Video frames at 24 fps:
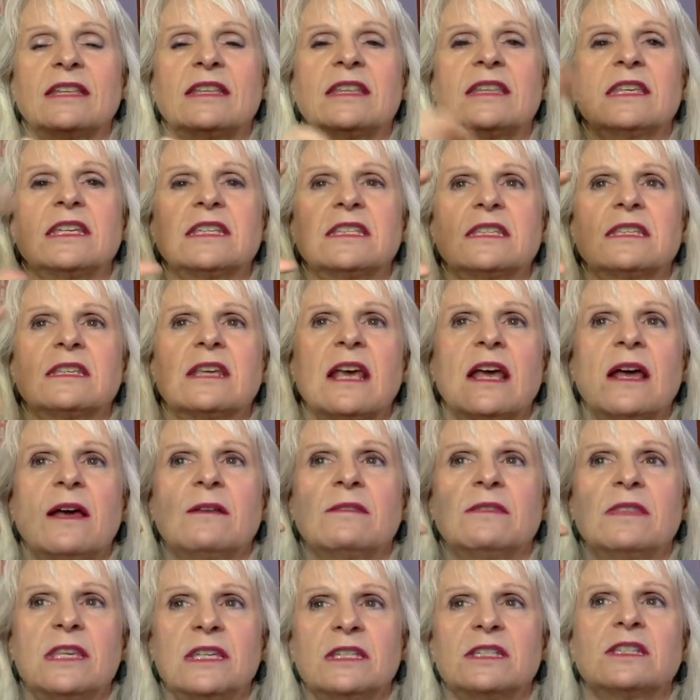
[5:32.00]
this
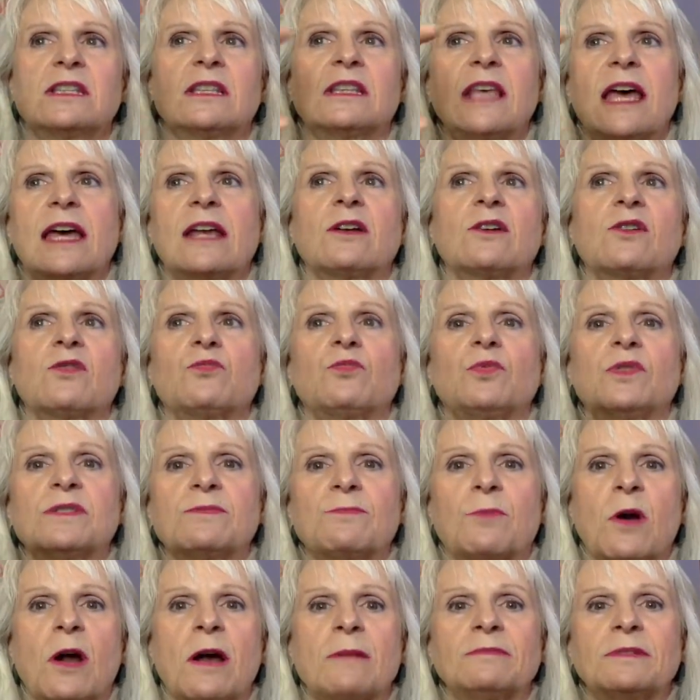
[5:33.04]
letter was
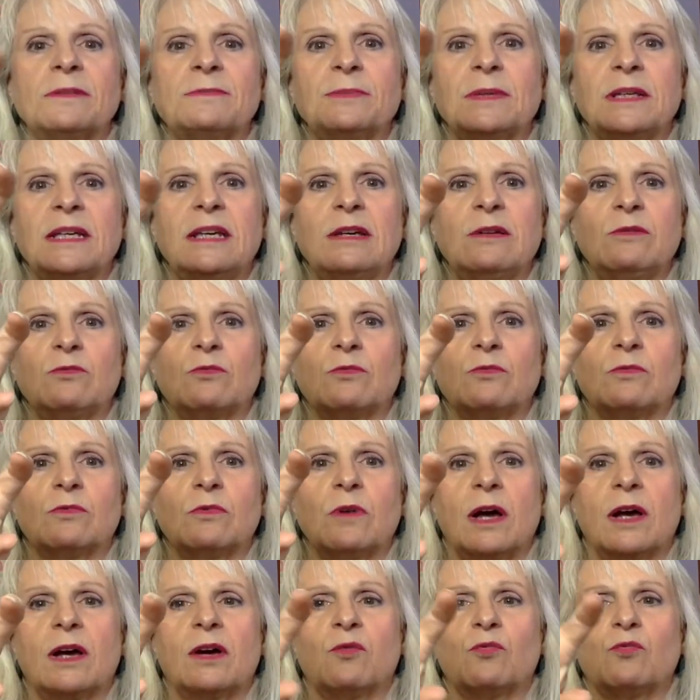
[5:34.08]
probably
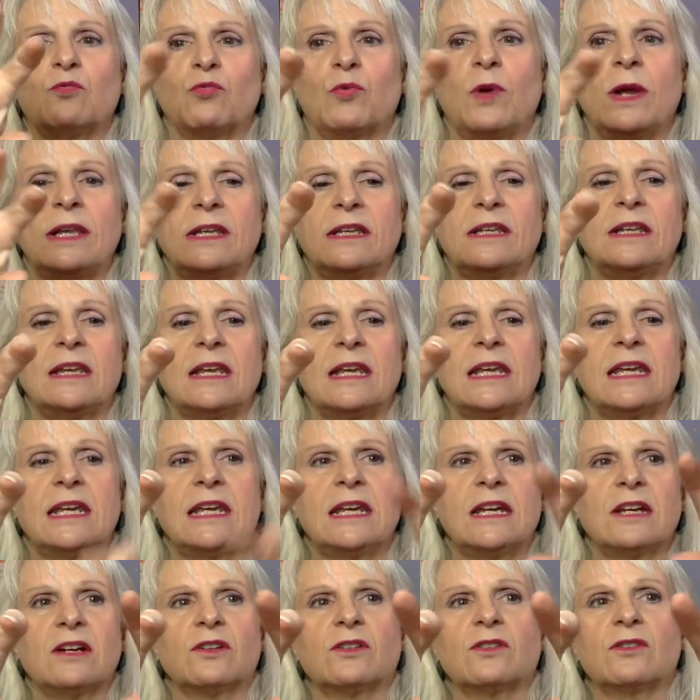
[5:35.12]
written
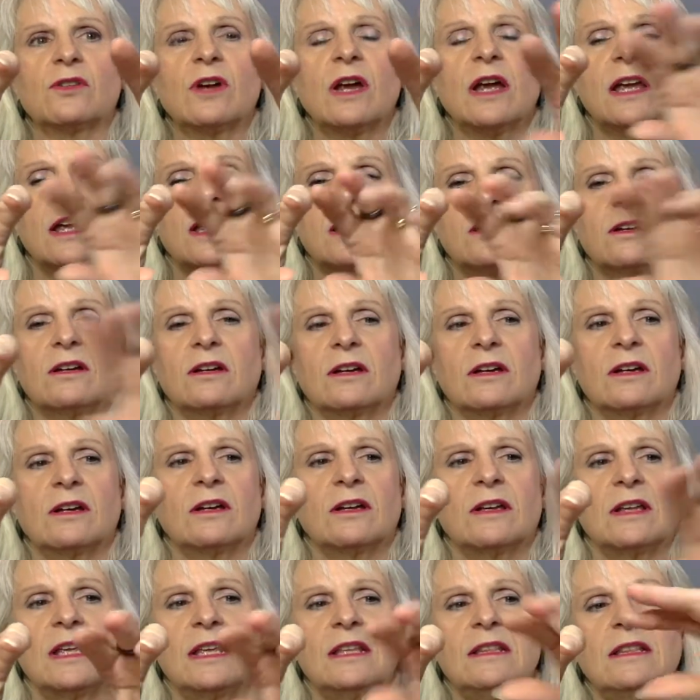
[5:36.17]
here
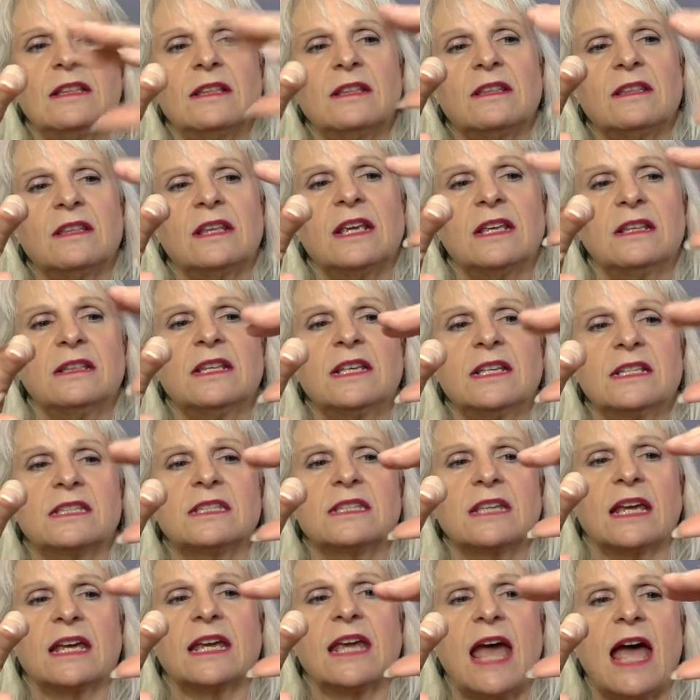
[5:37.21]
in this
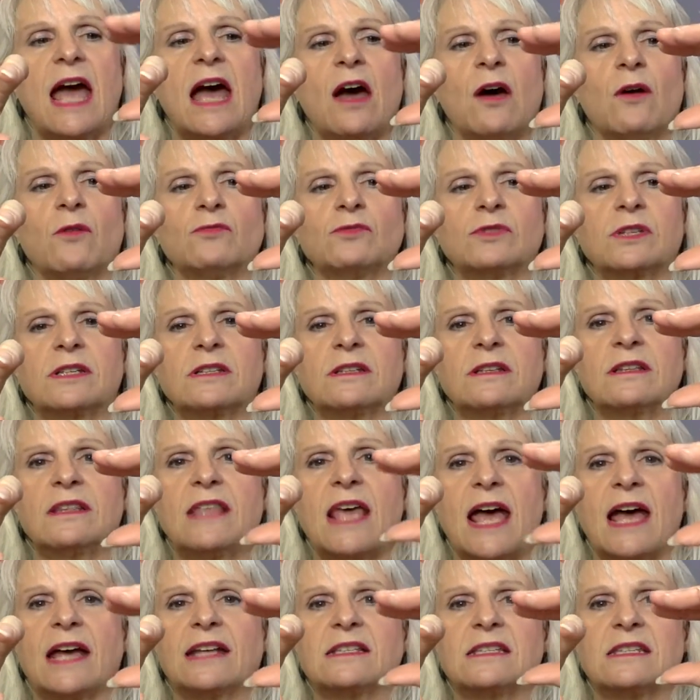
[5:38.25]
account
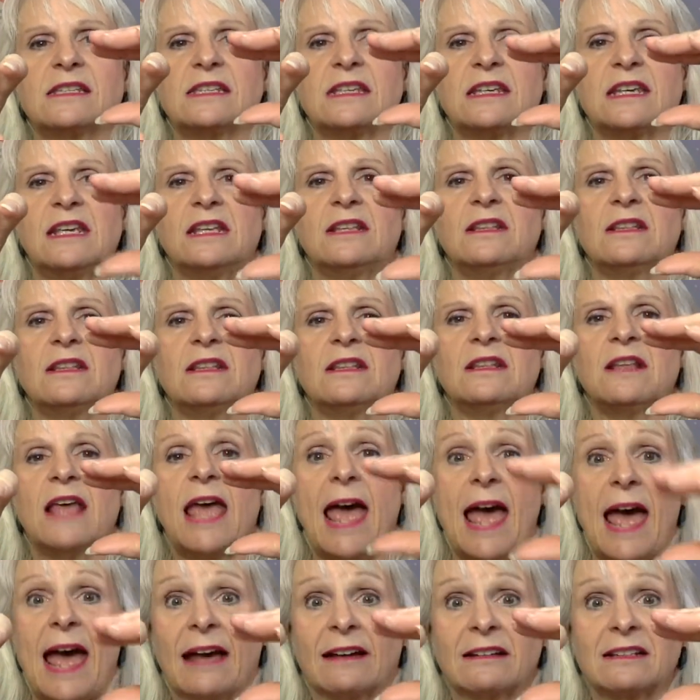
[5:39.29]
that's in
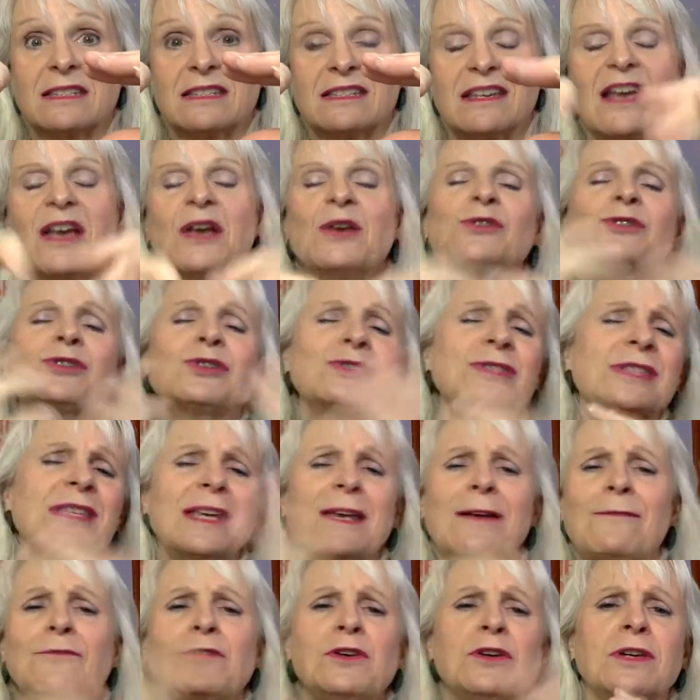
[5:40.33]
Acts. So see
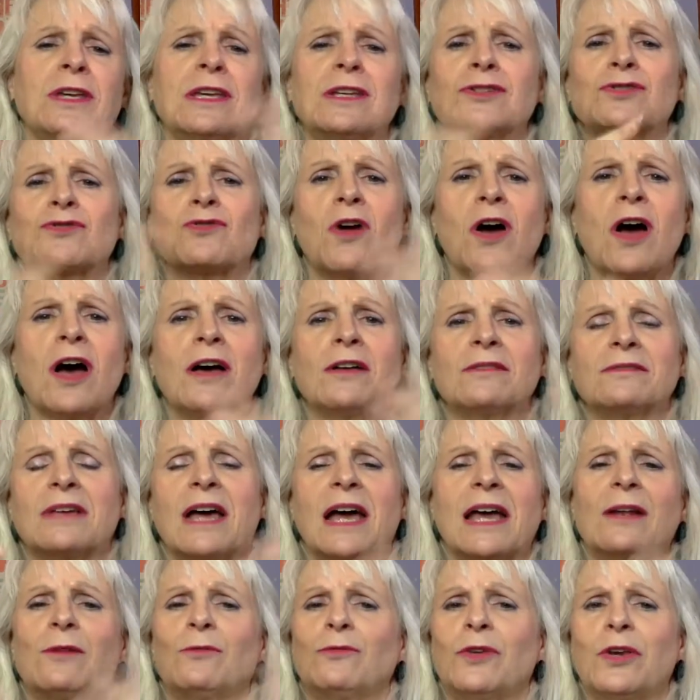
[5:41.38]
if you can draw,
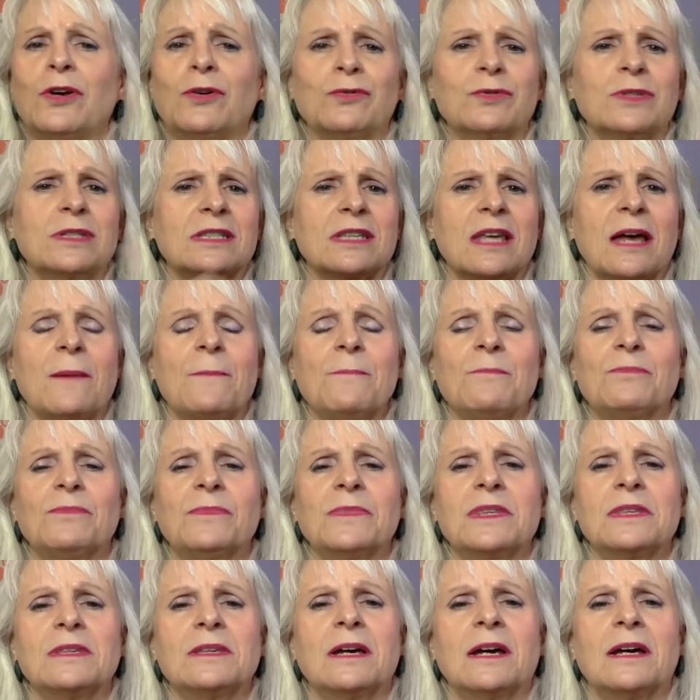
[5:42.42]
I don't know,
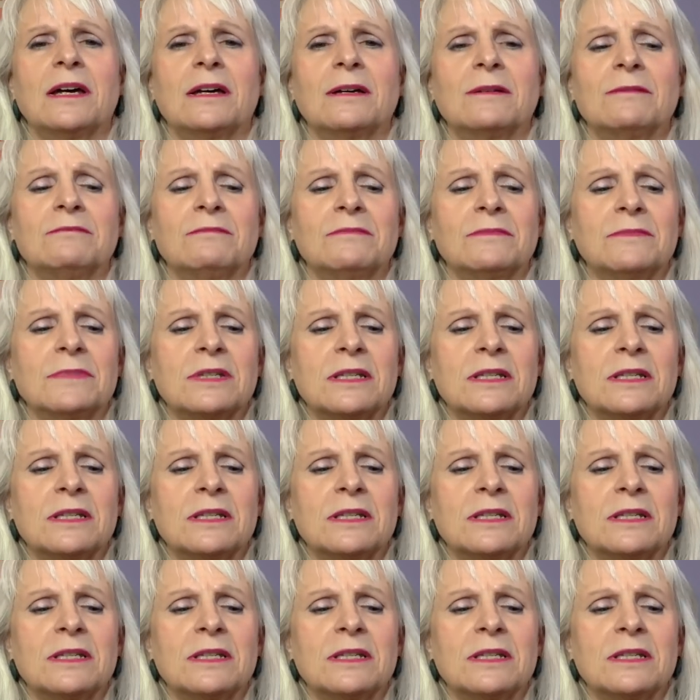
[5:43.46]
um,